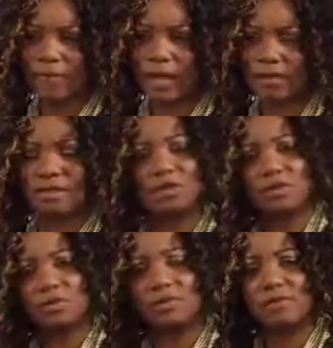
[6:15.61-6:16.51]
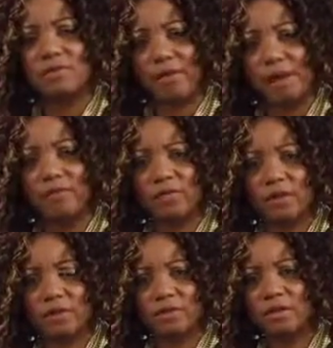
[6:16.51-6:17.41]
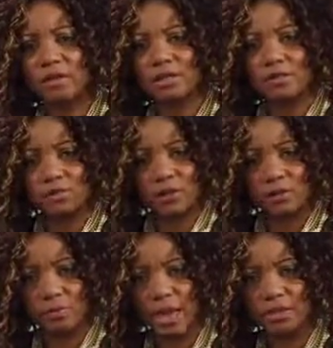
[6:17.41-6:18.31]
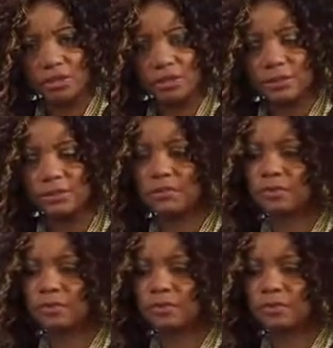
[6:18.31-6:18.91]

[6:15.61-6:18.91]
I thought it was very heartfelt. I thought it was very passionate.